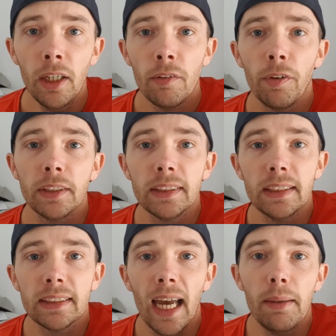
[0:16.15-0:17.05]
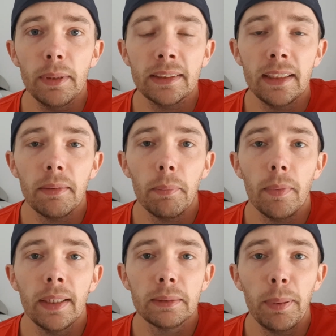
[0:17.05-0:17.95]
Folks, this pick is in the
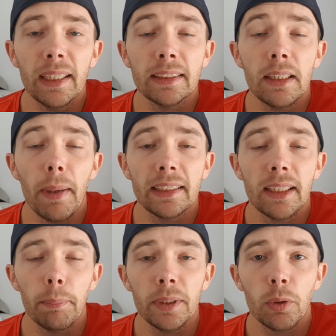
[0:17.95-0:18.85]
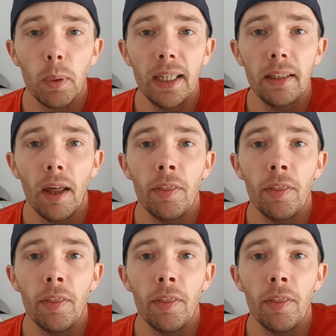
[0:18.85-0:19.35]
matchup between